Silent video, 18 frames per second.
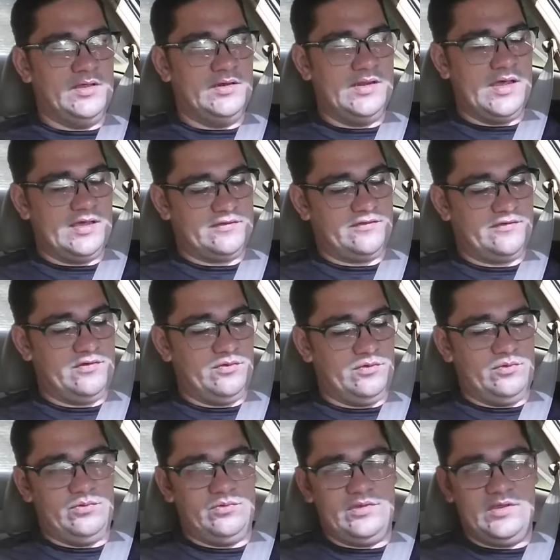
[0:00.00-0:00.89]
next
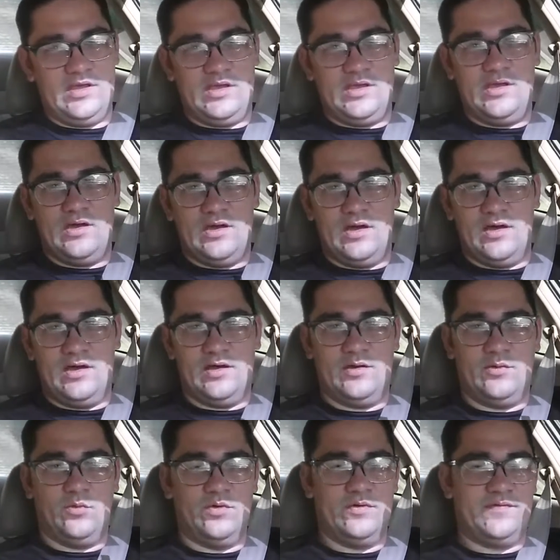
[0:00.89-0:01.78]
to the
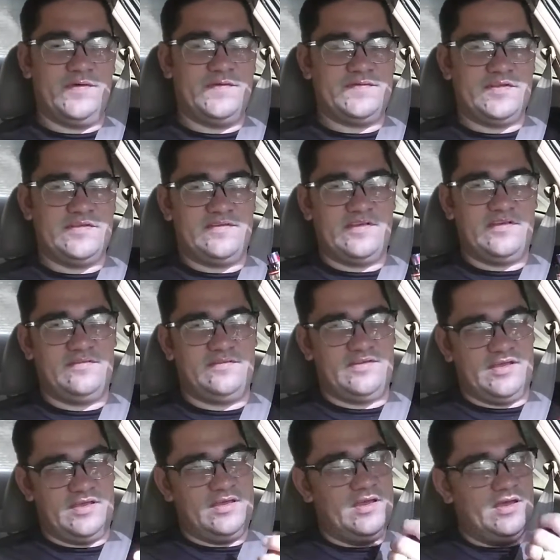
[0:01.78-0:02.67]

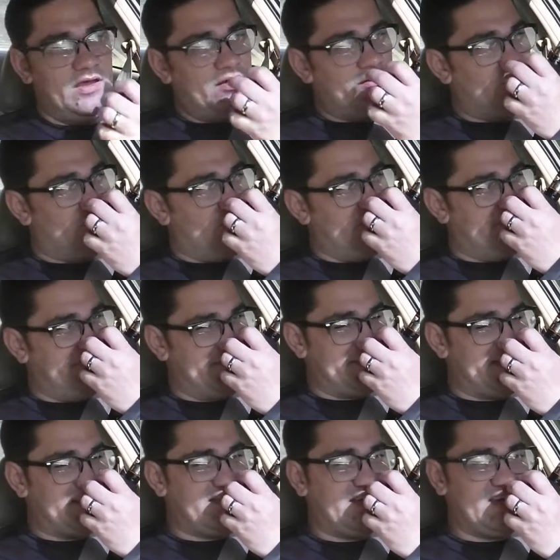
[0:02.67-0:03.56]
150TC. The
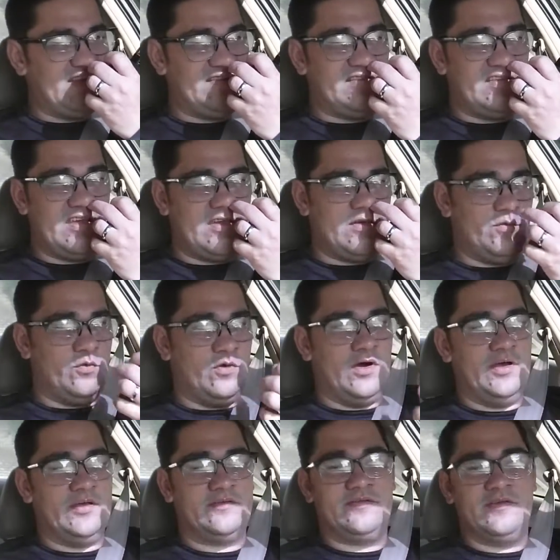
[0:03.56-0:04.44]
150TC
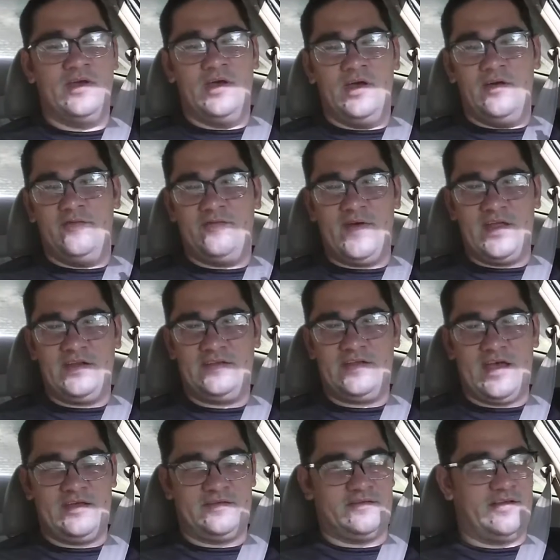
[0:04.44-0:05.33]
was
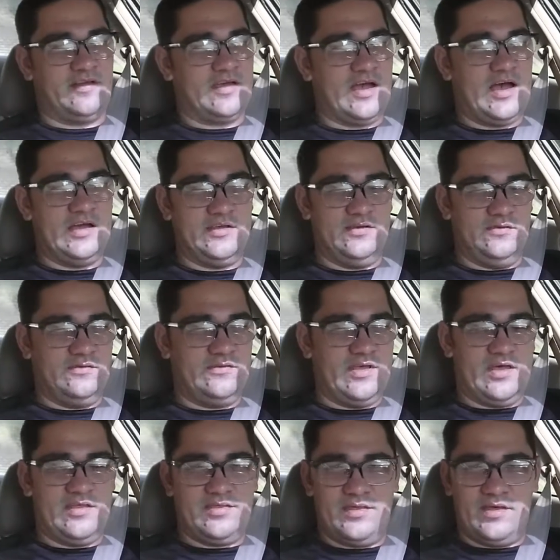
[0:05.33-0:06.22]
fantastic. I used
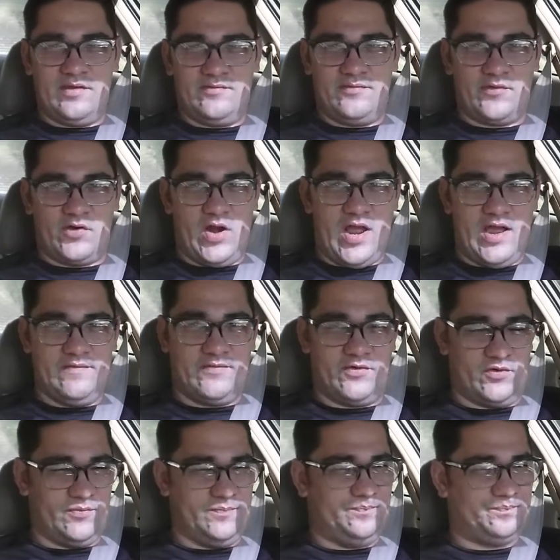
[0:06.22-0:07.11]
that thing
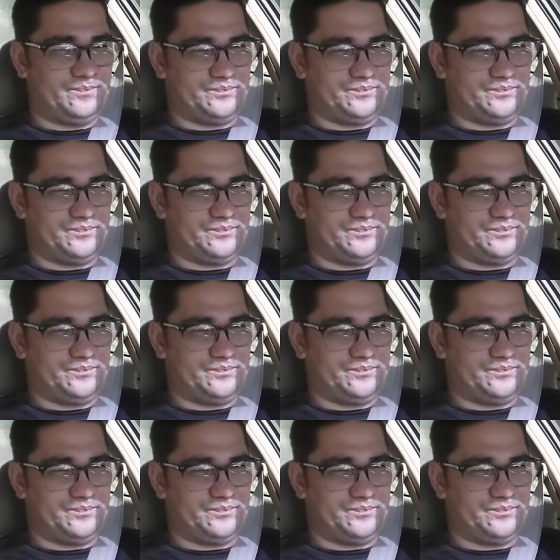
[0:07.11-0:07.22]
forever.